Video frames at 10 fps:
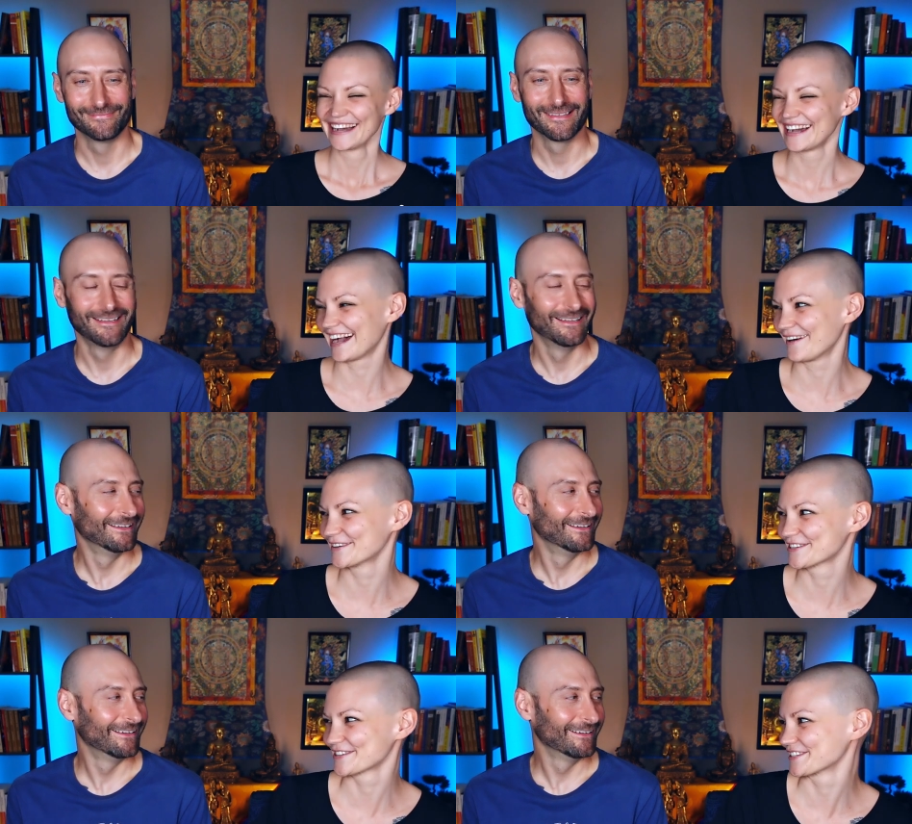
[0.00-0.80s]
Speaker 1: oh. How
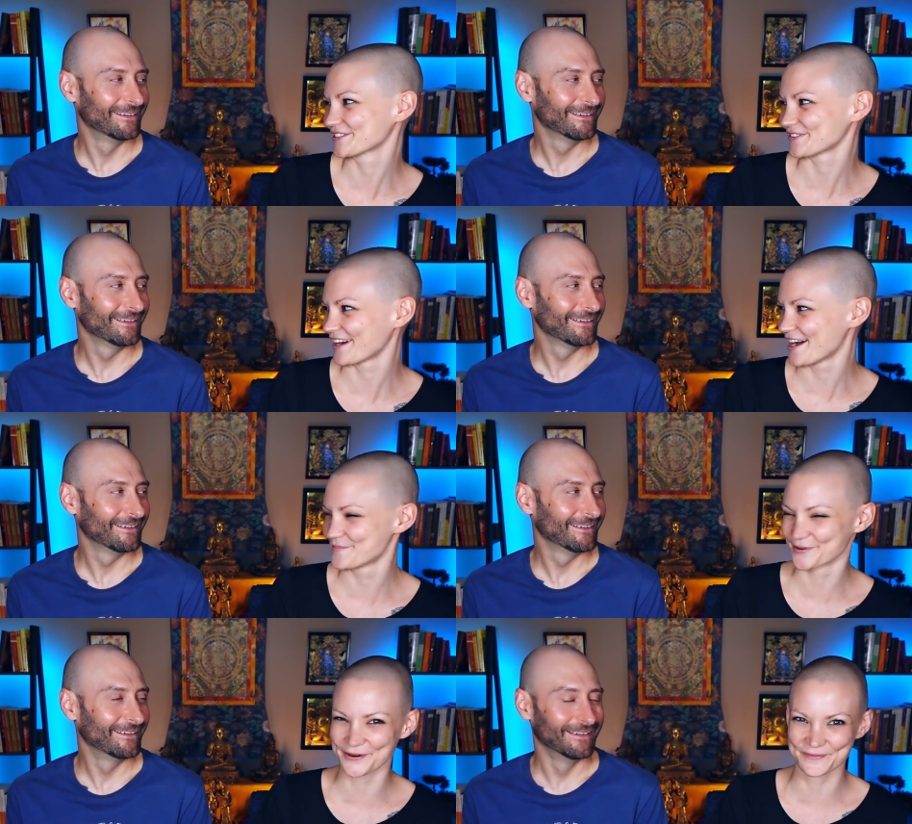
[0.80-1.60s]
would you
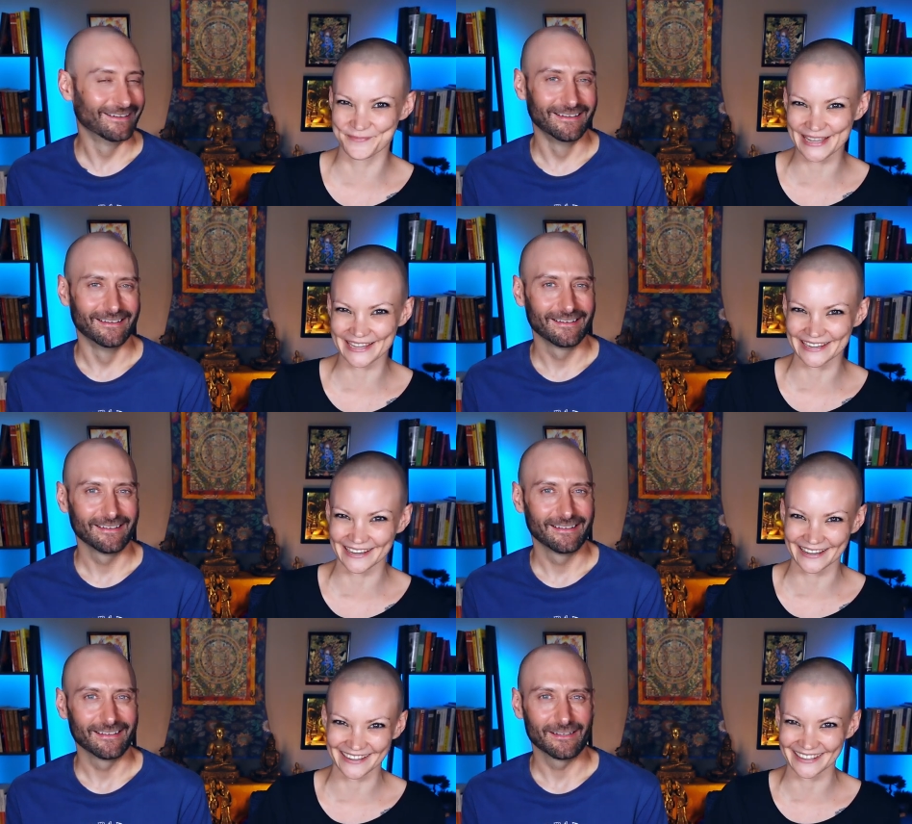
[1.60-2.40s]
describe
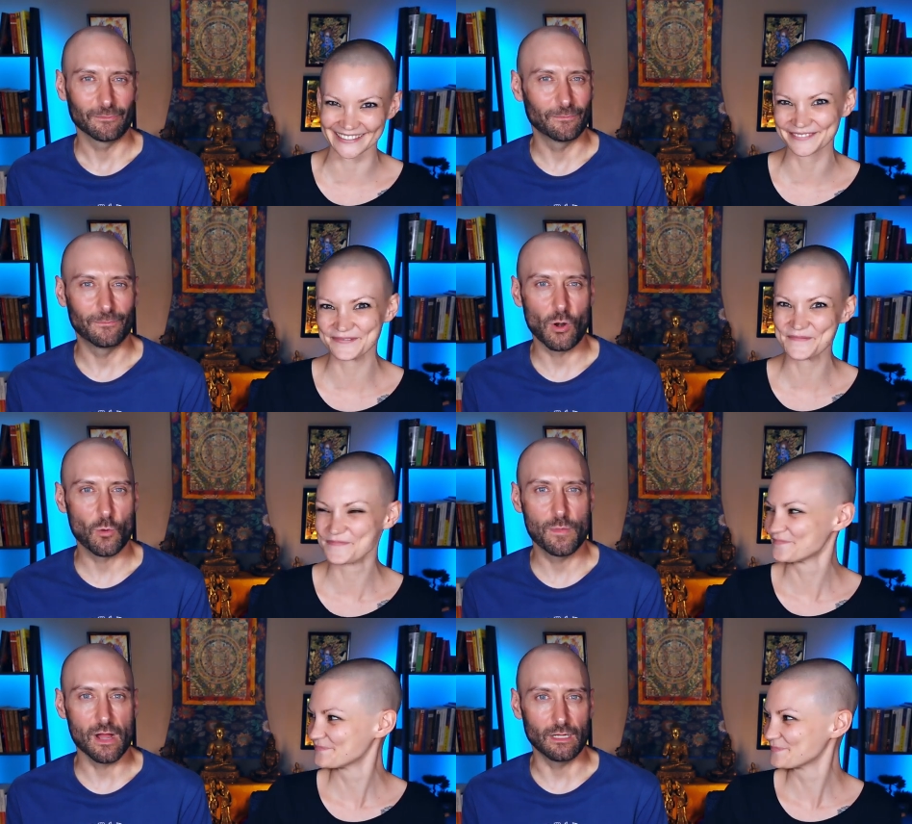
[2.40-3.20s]
Robina?
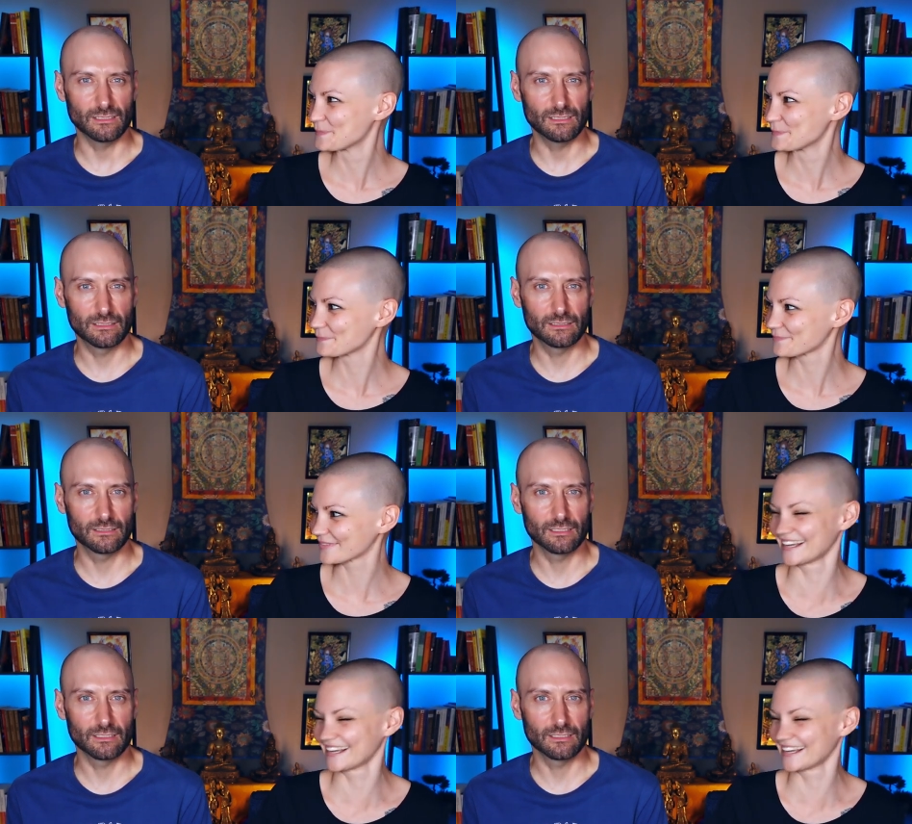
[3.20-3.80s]
Speaker 2: Robust.